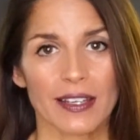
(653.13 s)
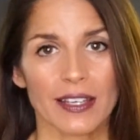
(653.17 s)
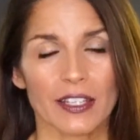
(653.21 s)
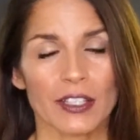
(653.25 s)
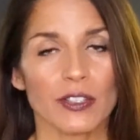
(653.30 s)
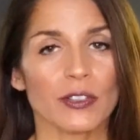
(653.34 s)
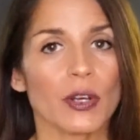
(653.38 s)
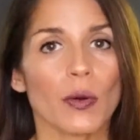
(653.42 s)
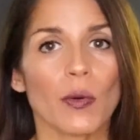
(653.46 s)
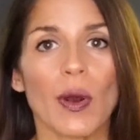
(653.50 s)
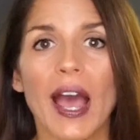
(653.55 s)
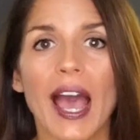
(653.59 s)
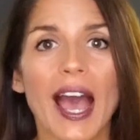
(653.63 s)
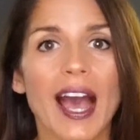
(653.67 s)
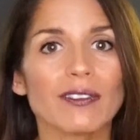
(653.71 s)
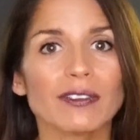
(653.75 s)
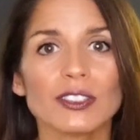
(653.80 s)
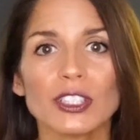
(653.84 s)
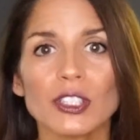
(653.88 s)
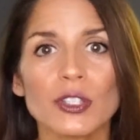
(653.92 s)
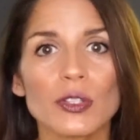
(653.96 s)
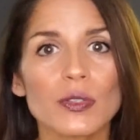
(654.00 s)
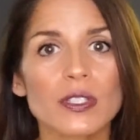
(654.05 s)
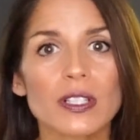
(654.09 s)
You don't have
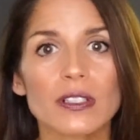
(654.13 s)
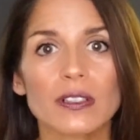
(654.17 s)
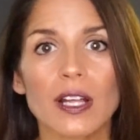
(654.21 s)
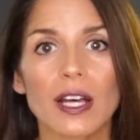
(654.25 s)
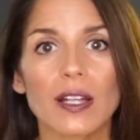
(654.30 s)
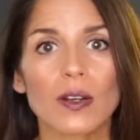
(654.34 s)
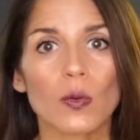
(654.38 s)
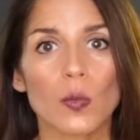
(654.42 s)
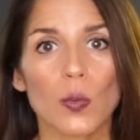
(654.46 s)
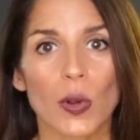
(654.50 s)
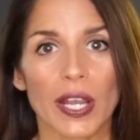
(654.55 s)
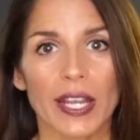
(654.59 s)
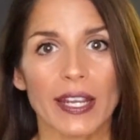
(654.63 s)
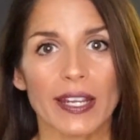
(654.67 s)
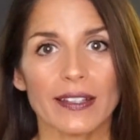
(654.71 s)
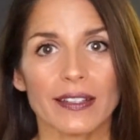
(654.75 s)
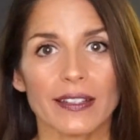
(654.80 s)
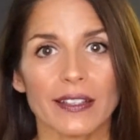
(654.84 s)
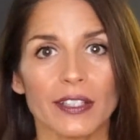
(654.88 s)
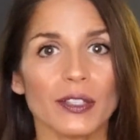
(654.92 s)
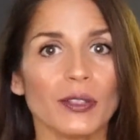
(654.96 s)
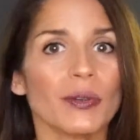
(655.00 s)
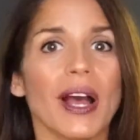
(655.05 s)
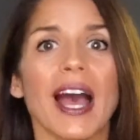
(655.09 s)
to use a lot of weight.
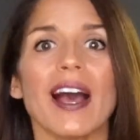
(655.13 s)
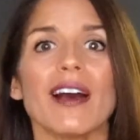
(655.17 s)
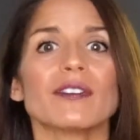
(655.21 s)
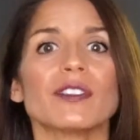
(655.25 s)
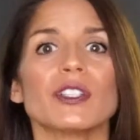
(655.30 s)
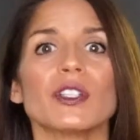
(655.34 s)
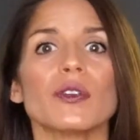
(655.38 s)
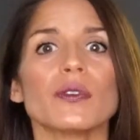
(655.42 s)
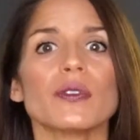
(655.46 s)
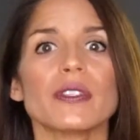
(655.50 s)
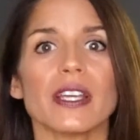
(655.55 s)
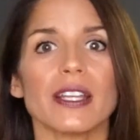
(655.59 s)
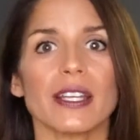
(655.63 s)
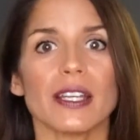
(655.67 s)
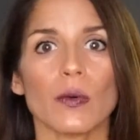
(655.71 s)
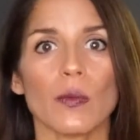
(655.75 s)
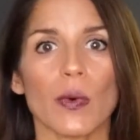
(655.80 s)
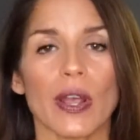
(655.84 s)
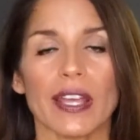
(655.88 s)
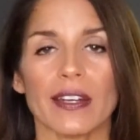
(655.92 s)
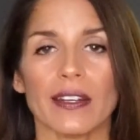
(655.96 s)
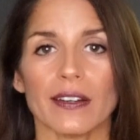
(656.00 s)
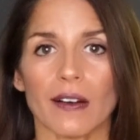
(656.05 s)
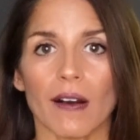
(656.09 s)
You don't have to use any
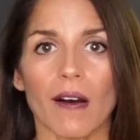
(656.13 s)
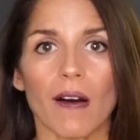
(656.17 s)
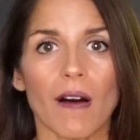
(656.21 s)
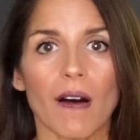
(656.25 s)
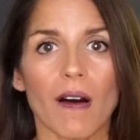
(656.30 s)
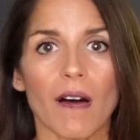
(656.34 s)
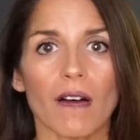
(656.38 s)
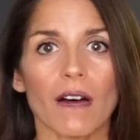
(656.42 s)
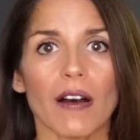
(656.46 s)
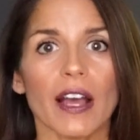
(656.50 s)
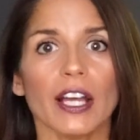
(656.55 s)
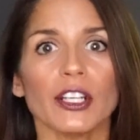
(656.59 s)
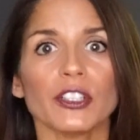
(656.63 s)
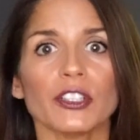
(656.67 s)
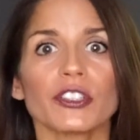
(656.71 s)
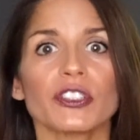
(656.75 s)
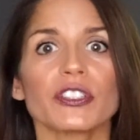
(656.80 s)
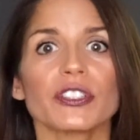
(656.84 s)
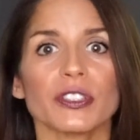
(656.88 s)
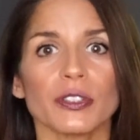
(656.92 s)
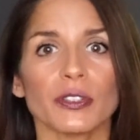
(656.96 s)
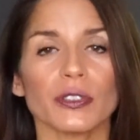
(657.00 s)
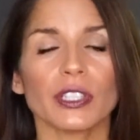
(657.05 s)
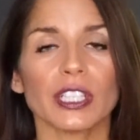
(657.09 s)
weight at all, and you're
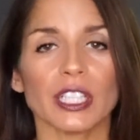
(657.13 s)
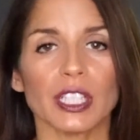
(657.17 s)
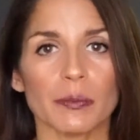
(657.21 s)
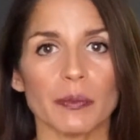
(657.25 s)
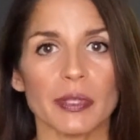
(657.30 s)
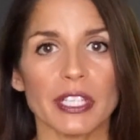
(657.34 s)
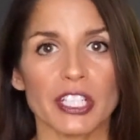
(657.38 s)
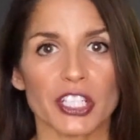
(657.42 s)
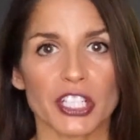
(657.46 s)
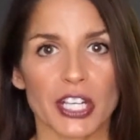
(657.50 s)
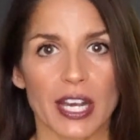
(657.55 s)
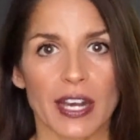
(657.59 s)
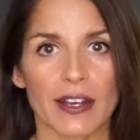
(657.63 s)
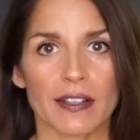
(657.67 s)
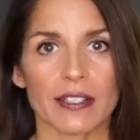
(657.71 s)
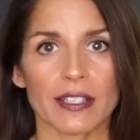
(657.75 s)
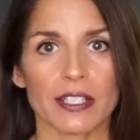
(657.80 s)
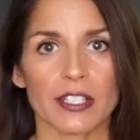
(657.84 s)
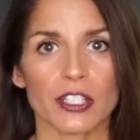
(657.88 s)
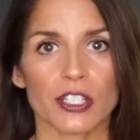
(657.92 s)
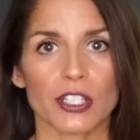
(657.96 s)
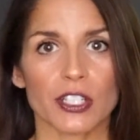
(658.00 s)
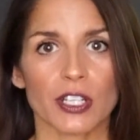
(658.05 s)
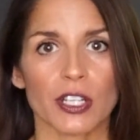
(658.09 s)
still going to be
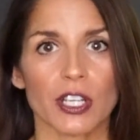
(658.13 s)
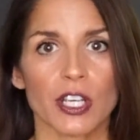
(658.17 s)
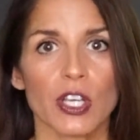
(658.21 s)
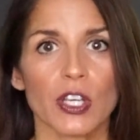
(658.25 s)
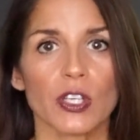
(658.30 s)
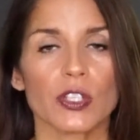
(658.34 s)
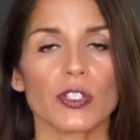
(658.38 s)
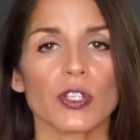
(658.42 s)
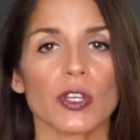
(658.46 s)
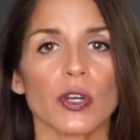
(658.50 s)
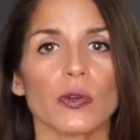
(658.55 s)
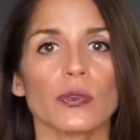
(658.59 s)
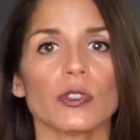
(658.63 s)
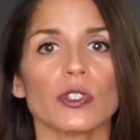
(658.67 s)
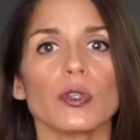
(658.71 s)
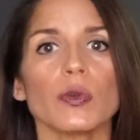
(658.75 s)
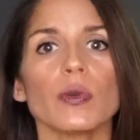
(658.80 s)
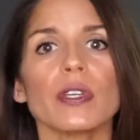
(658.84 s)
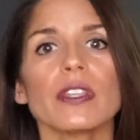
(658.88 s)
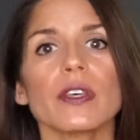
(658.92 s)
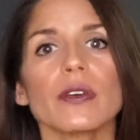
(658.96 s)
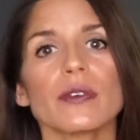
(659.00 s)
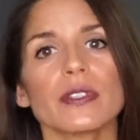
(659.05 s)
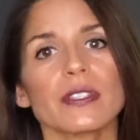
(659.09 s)
challenged. So
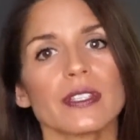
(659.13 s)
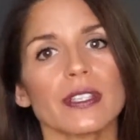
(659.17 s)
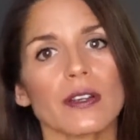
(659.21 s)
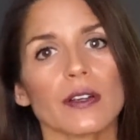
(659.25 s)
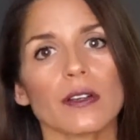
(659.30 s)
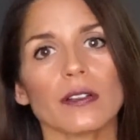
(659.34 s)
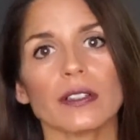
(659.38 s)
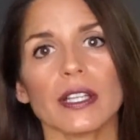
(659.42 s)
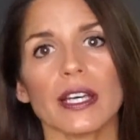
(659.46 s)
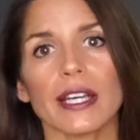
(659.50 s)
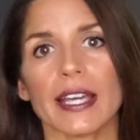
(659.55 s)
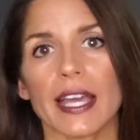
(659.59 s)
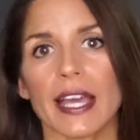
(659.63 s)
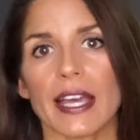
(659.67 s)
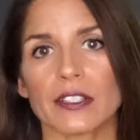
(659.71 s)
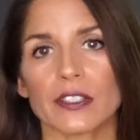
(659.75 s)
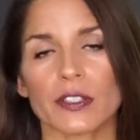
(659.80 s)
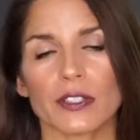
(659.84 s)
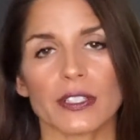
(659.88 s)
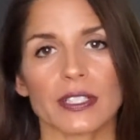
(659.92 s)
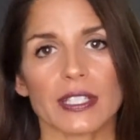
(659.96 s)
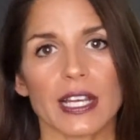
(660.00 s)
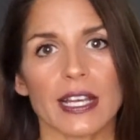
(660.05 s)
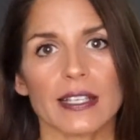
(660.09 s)
doing those single leg
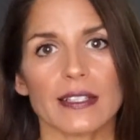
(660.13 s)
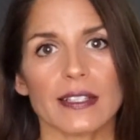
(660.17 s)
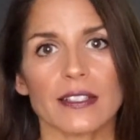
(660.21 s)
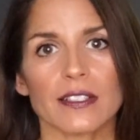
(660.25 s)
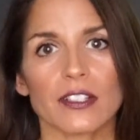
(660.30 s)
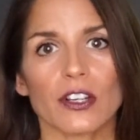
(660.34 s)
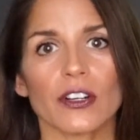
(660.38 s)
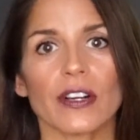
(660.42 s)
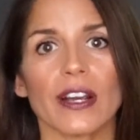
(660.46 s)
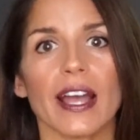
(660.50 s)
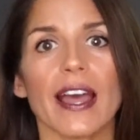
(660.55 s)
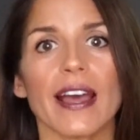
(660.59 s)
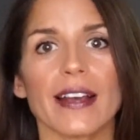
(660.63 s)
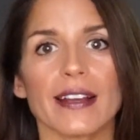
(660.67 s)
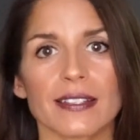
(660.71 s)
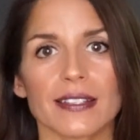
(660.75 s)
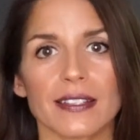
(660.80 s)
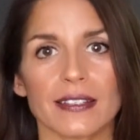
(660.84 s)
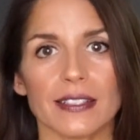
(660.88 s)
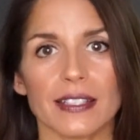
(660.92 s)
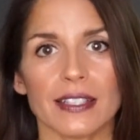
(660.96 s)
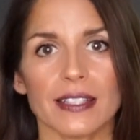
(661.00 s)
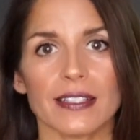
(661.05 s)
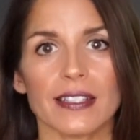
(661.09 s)
exercises are
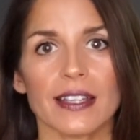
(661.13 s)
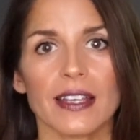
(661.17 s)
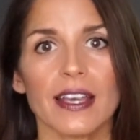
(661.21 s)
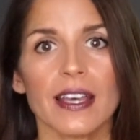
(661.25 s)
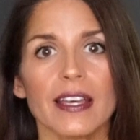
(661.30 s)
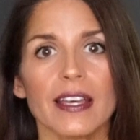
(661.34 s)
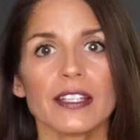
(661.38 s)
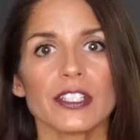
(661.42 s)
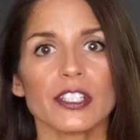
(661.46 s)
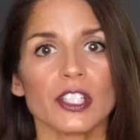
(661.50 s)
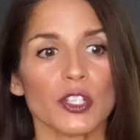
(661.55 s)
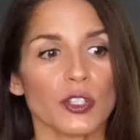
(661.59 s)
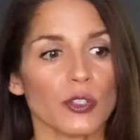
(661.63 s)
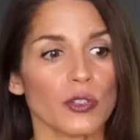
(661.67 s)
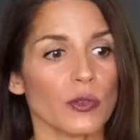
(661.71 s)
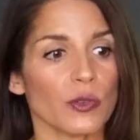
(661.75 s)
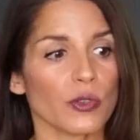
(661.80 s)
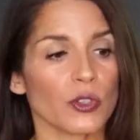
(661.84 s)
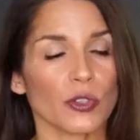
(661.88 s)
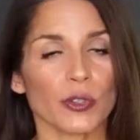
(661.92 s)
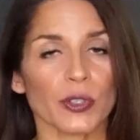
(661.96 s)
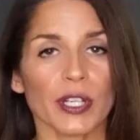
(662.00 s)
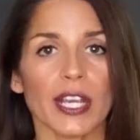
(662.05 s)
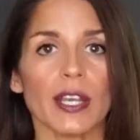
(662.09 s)
excellent to
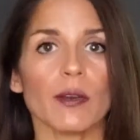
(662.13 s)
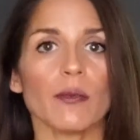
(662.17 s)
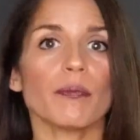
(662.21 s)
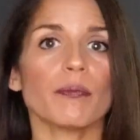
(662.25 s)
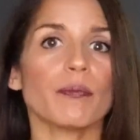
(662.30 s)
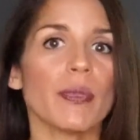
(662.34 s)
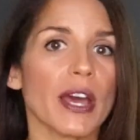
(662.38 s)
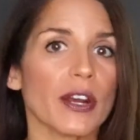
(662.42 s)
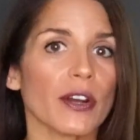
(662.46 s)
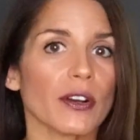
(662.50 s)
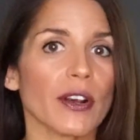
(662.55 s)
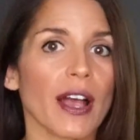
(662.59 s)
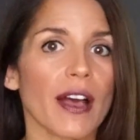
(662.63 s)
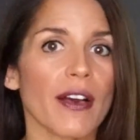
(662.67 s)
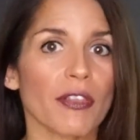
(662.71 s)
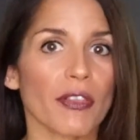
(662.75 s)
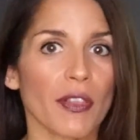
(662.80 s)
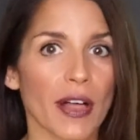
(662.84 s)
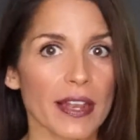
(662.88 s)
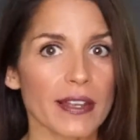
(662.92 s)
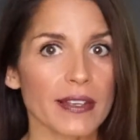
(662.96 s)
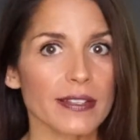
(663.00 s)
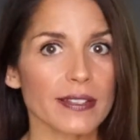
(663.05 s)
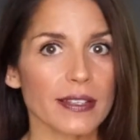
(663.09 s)
create better
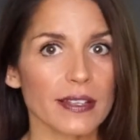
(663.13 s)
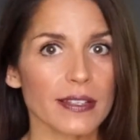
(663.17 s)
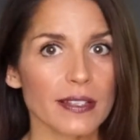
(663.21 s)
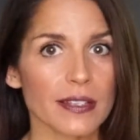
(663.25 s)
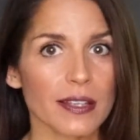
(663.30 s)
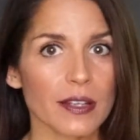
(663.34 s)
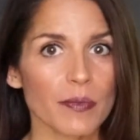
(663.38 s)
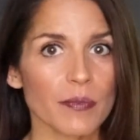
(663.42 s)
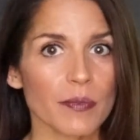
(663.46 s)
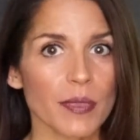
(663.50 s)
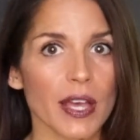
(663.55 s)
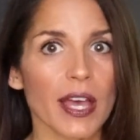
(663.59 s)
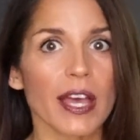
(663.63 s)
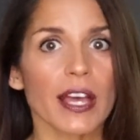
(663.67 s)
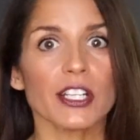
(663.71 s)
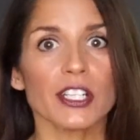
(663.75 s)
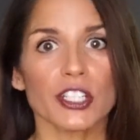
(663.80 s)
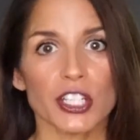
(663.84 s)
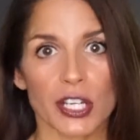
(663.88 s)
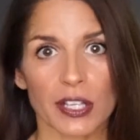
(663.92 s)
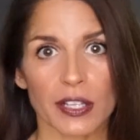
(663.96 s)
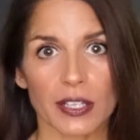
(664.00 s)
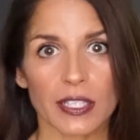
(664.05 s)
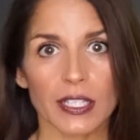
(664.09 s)
athleticism,
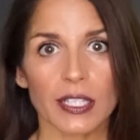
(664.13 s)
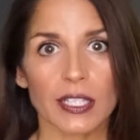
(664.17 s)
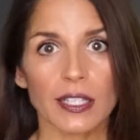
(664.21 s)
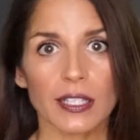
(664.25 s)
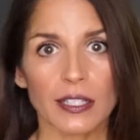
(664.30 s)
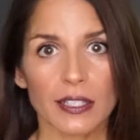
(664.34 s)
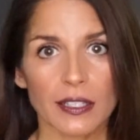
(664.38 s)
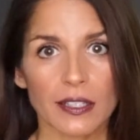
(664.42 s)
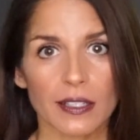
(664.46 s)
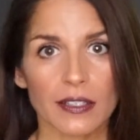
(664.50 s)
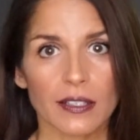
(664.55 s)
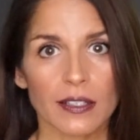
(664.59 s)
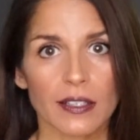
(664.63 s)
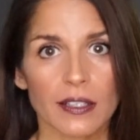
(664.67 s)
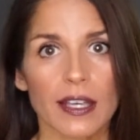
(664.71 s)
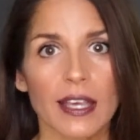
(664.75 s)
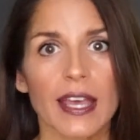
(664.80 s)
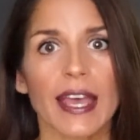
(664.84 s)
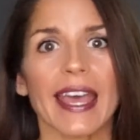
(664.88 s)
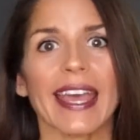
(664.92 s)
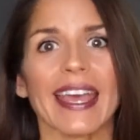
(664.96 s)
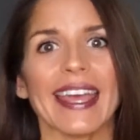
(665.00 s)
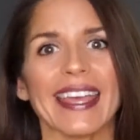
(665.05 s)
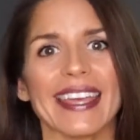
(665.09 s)
agility,
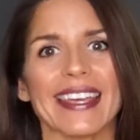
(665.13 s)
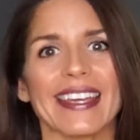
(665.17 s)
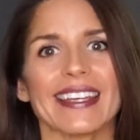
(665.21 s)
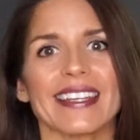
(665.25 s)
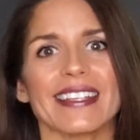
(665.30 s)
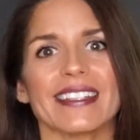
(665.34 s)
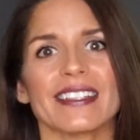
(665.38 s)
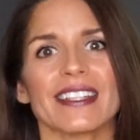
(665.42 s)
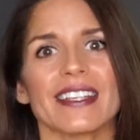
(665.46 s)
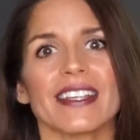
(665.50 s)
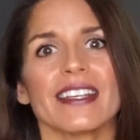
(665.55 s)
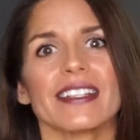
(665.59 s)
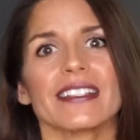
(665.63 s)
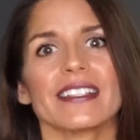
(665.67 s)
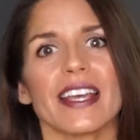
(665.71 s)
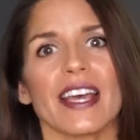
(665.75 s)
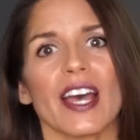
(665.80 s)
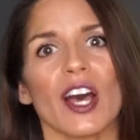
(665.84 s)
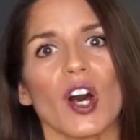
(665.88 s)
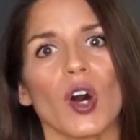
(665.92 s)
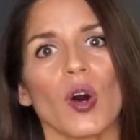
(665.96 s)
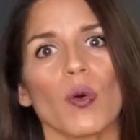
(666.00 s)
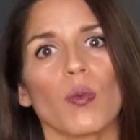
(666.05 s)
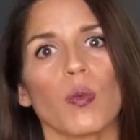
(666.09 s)
and to
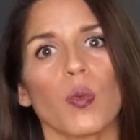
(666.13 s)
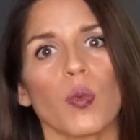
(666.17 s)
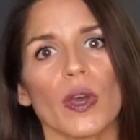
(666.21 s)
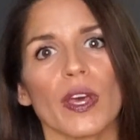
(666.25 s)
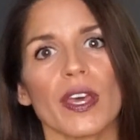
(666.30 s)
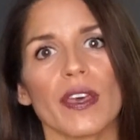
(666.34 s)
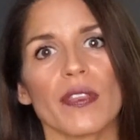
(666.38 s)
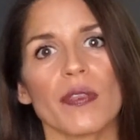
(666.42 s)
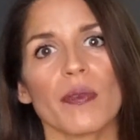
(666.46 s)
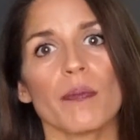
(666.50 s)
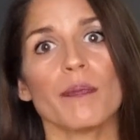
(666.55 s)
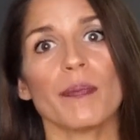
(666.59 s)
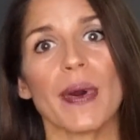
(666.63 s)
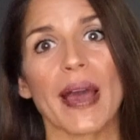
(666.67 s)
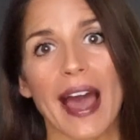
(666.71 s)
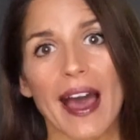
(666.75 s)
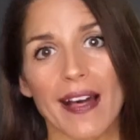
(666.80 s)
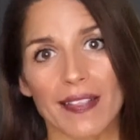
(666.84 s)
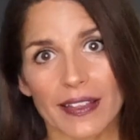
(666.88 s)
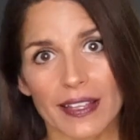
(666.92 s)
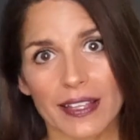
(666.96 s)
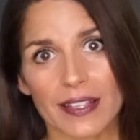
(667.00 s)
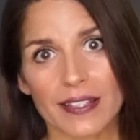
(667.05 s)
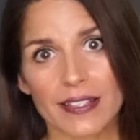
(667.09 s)
help with
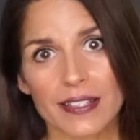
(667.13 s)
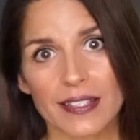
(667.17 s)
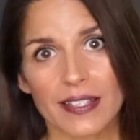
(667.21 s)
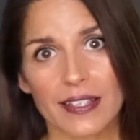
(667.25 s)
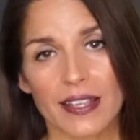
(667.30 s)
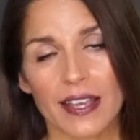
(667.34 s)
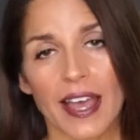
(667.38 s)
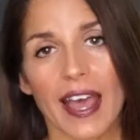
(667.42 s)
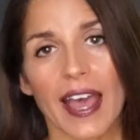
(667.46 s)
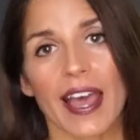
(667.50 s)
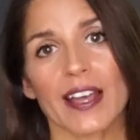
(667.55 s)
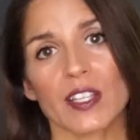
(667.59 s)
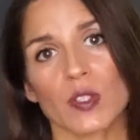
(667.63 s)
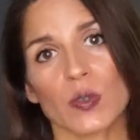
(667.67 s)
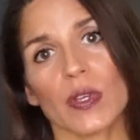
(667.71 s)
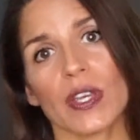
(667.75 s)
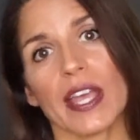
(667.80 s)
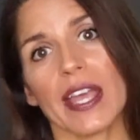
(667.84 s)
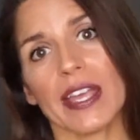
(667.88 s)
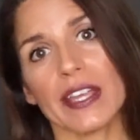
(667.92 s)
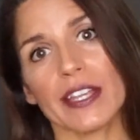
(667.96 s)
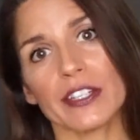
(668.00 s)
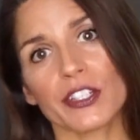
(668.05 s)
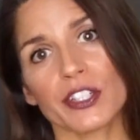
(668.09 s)
balance as we
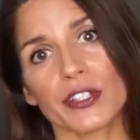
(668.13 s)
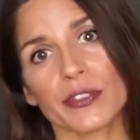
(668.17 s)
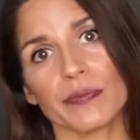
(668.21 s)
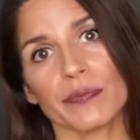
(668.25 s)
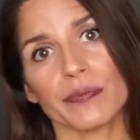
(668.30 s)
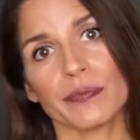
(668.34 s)
age.